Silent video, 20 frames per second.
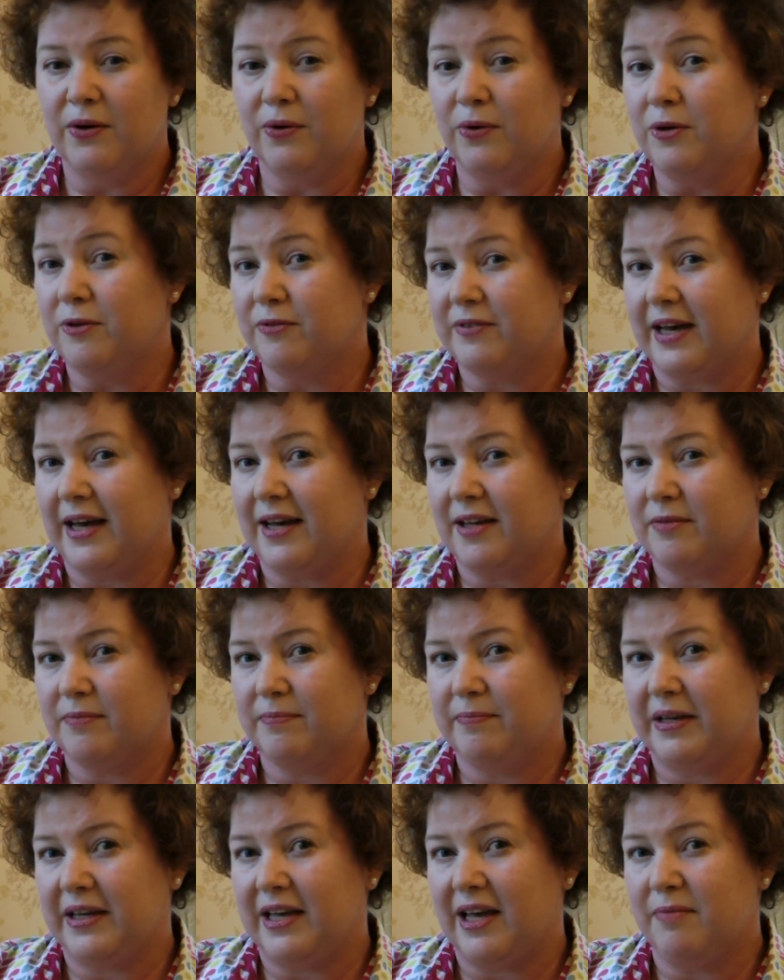All of that
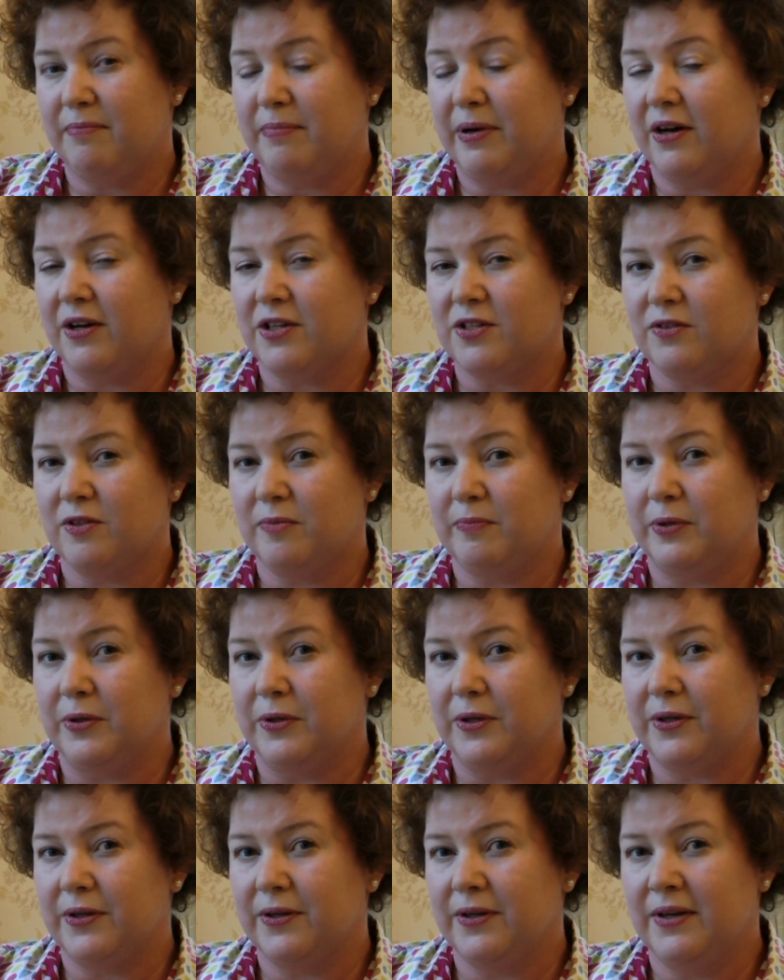became part of the
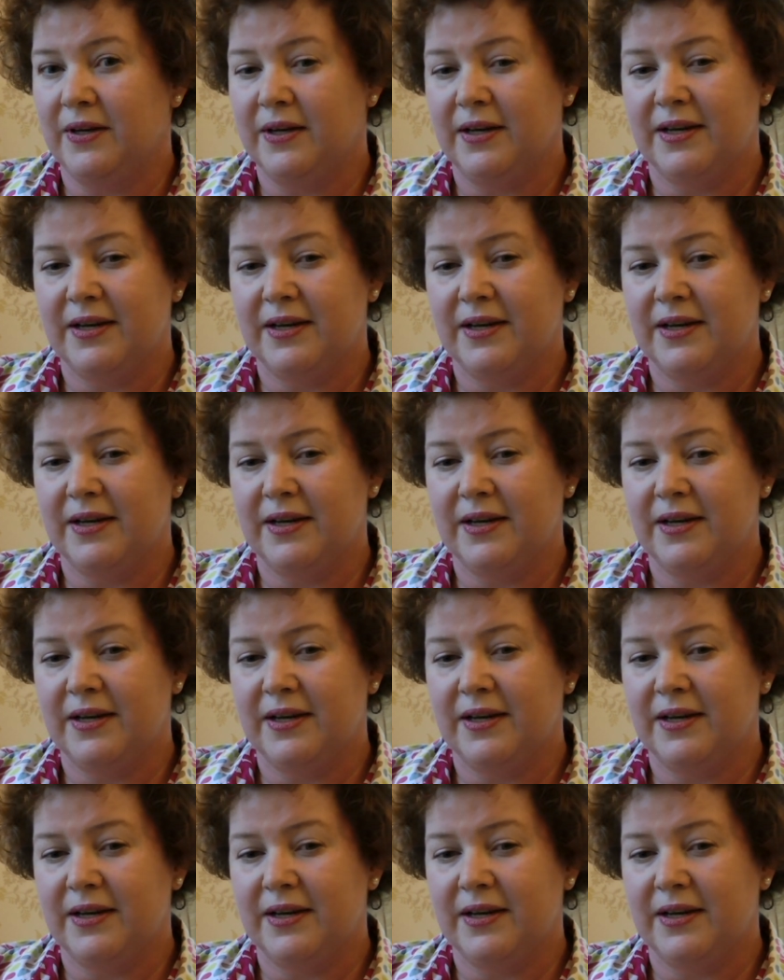book,